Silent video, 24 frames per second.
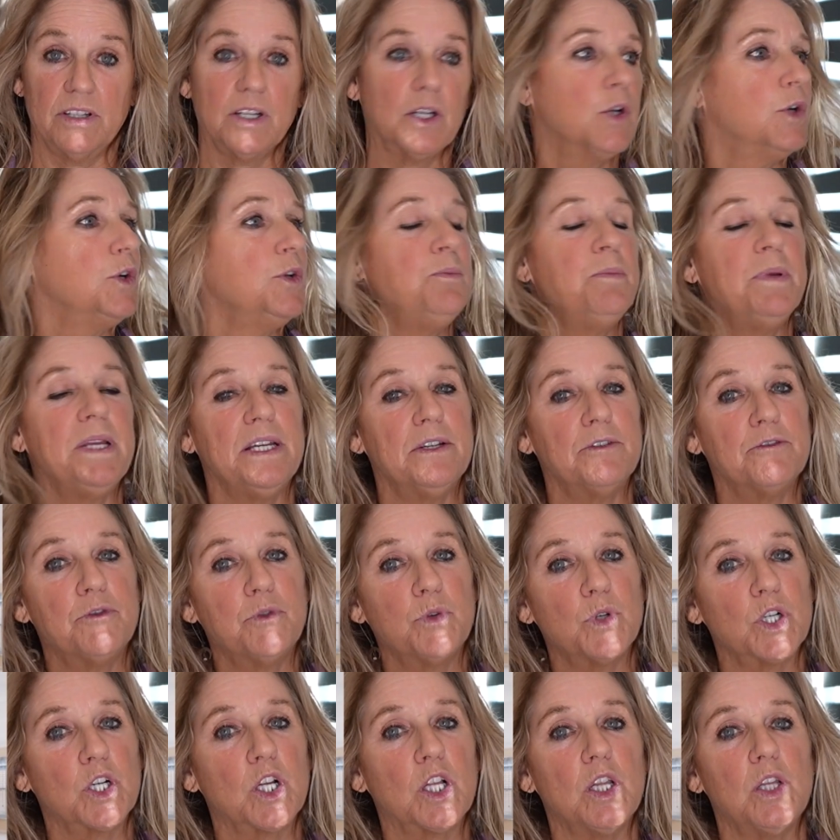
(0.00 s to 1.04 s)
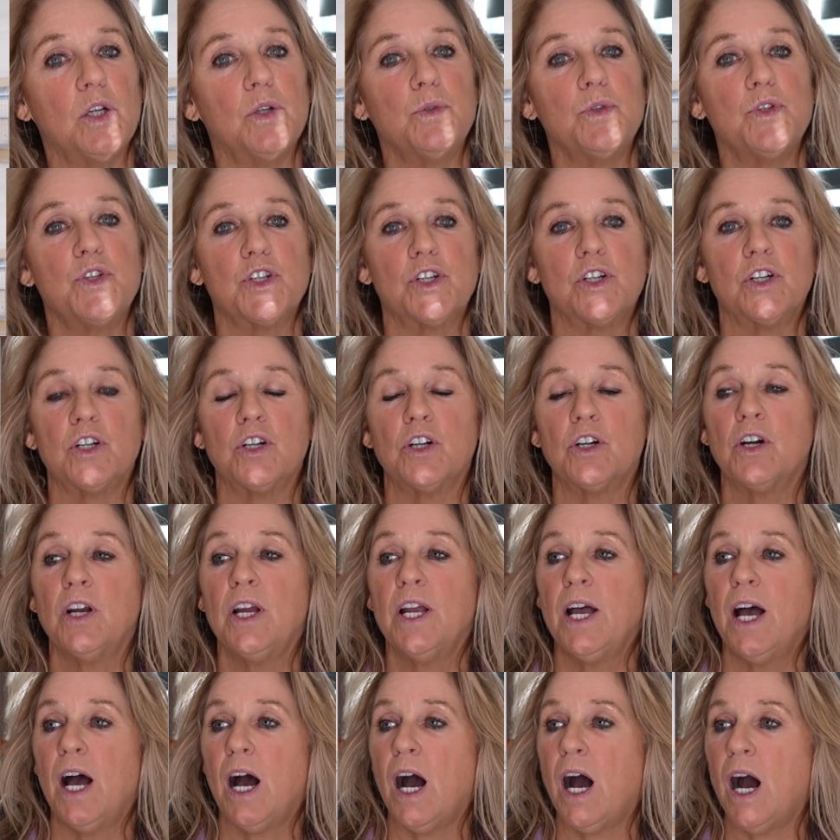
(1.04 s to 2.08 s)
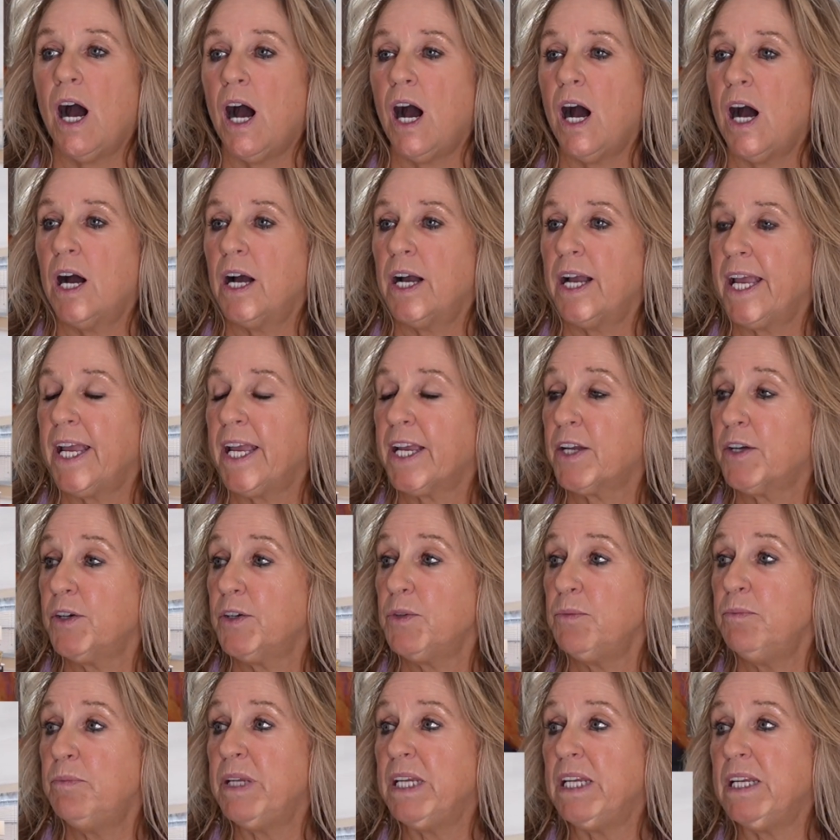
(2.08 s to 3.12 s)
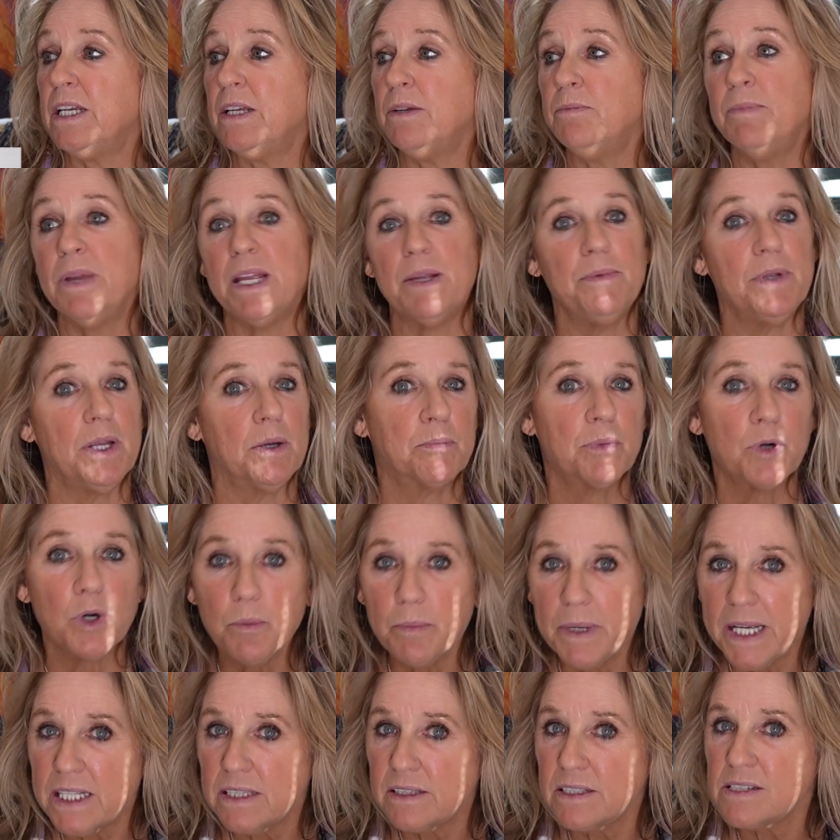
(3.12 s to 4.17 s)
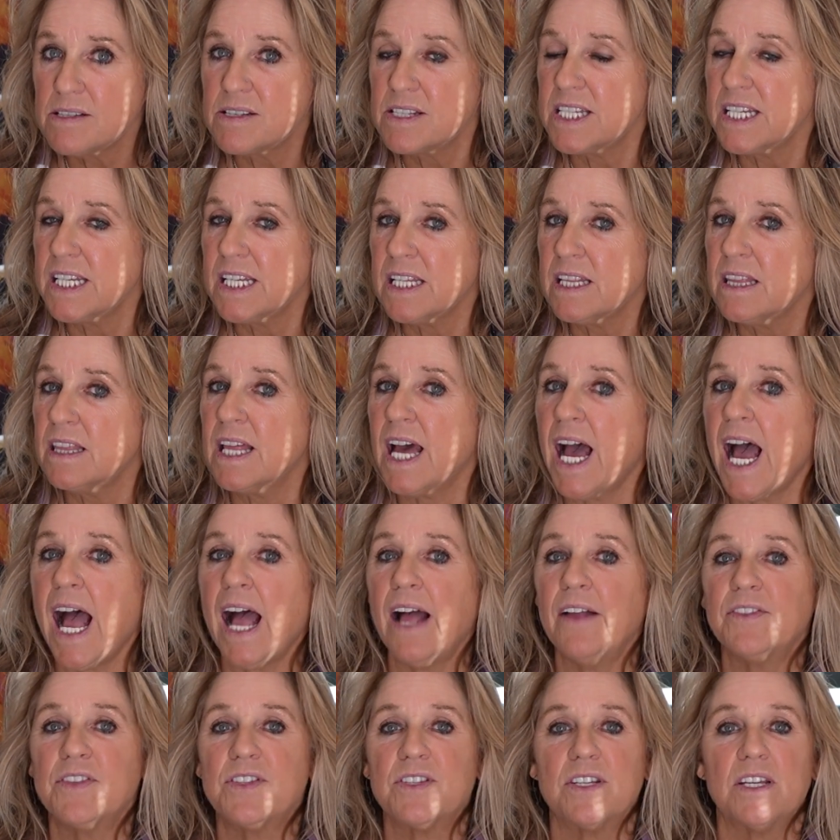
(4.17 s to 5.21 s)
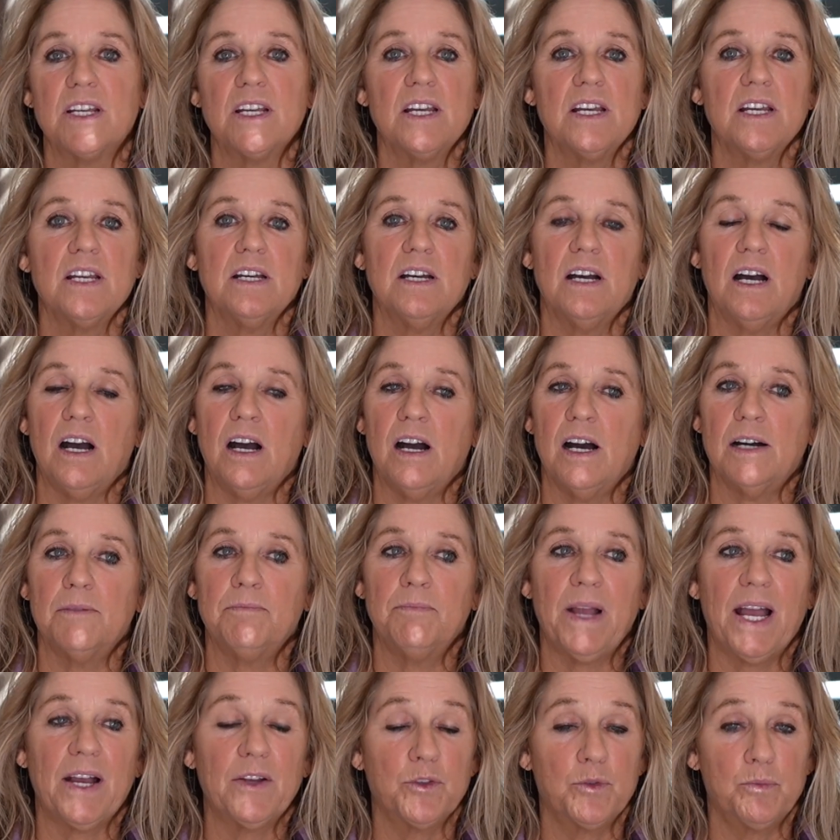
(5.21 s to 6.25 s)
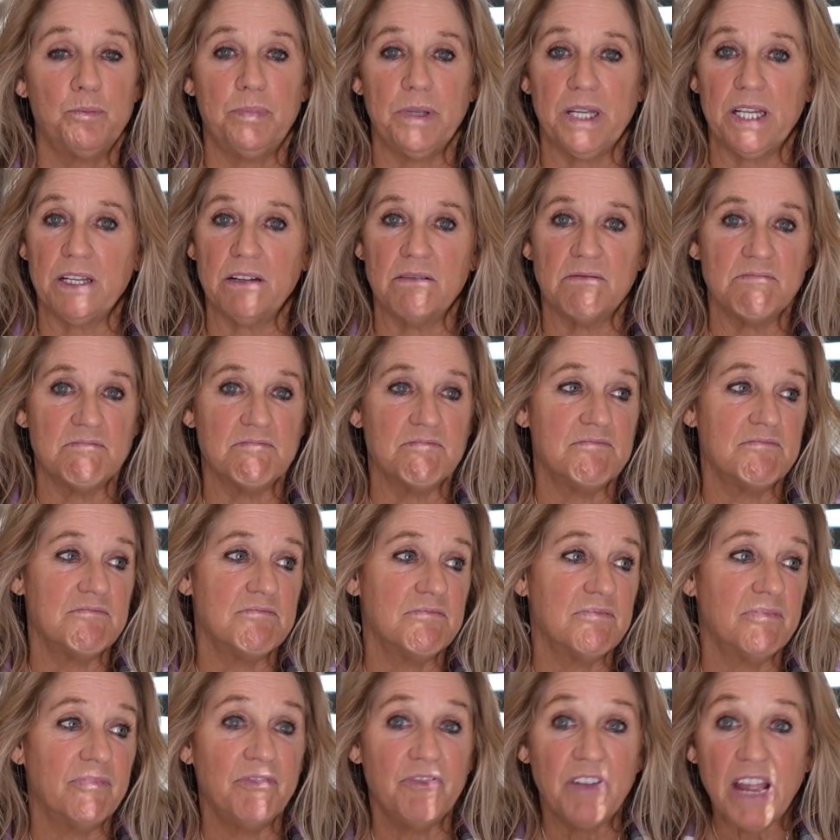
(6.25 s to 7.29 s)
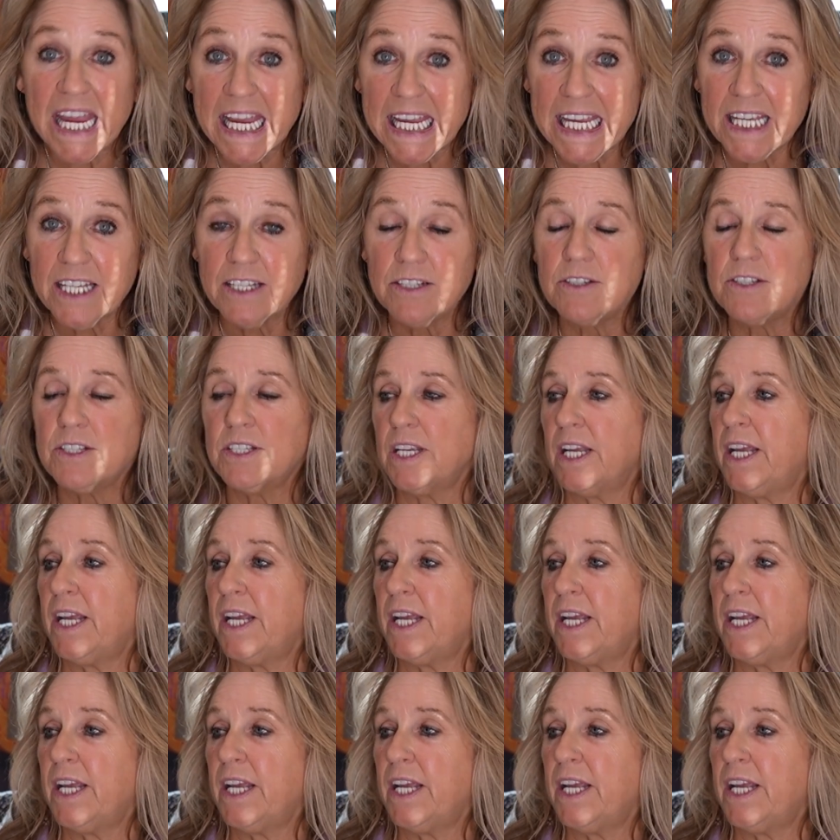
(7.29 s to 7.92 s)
Could be in foreclosure. It could be maybe a probate listing that has been vacant.